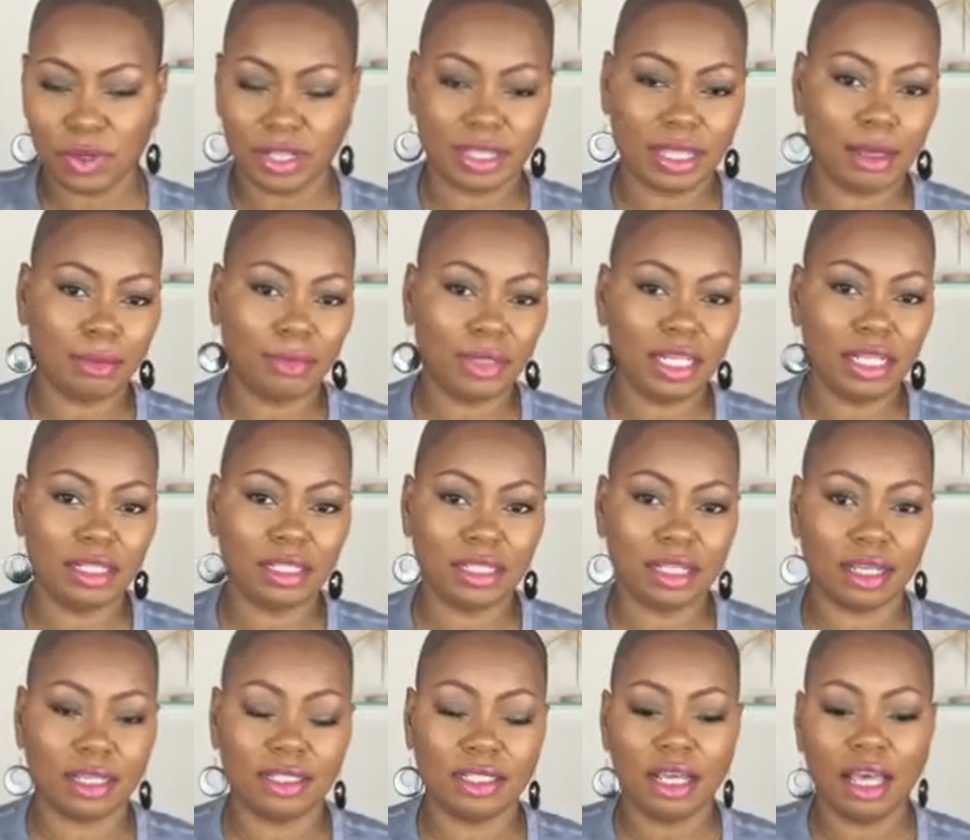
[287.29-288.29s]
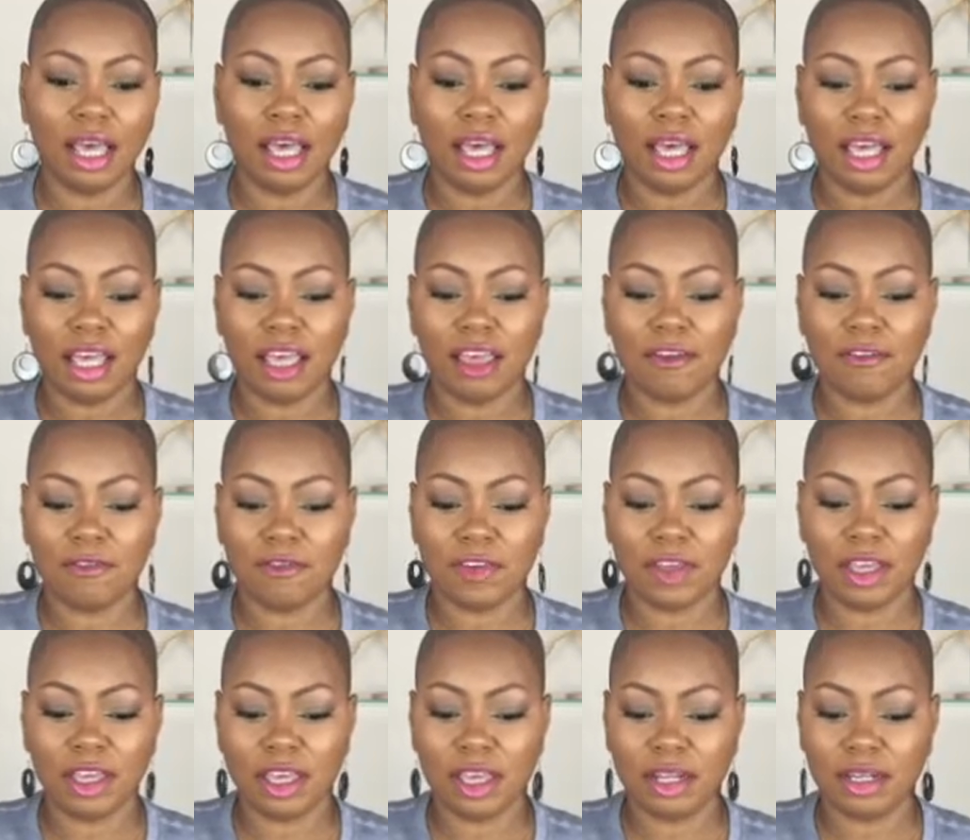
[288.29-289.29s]
What that means is if
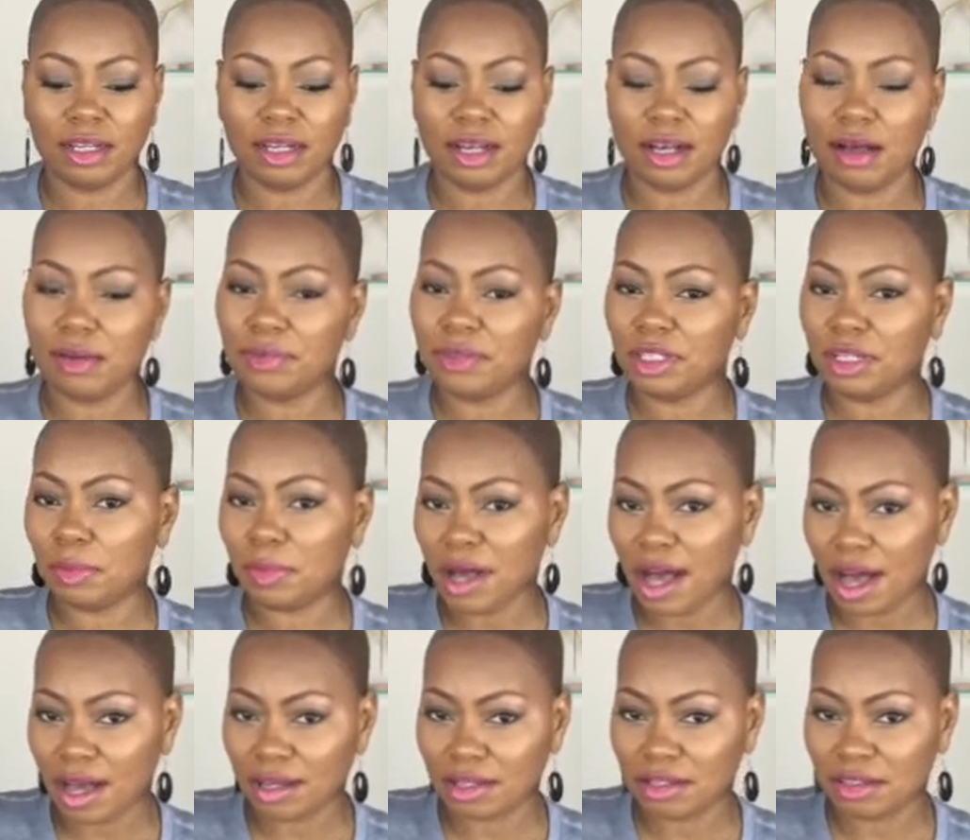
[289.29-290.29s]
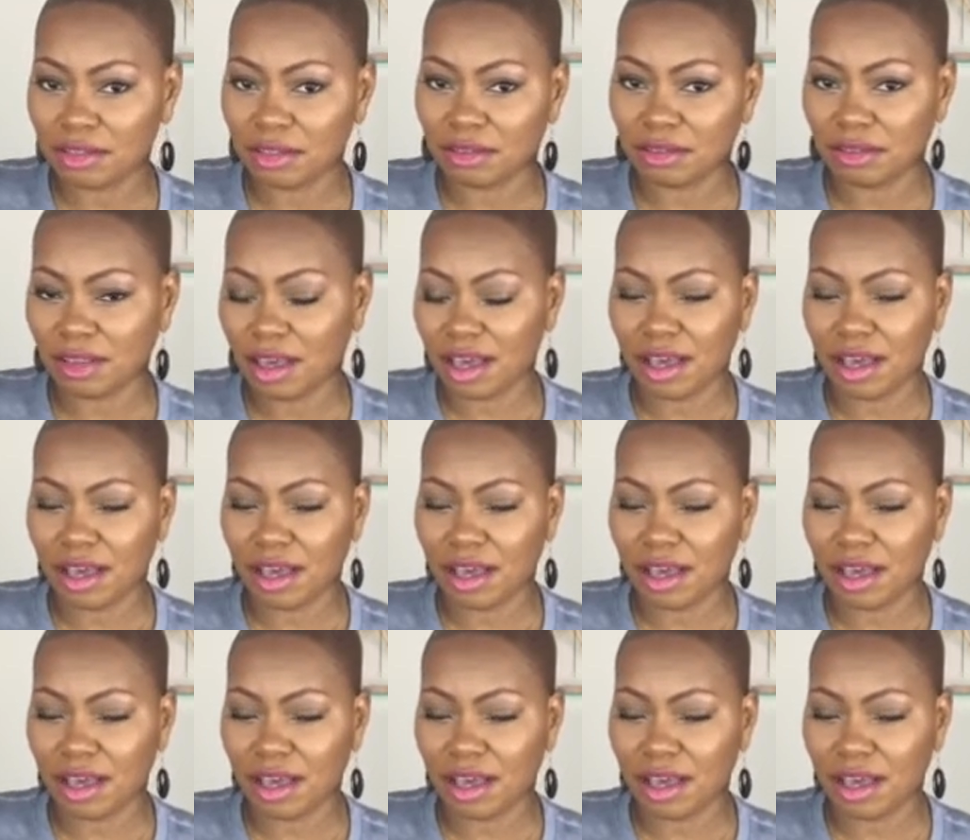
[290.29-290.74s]
it comes in a box,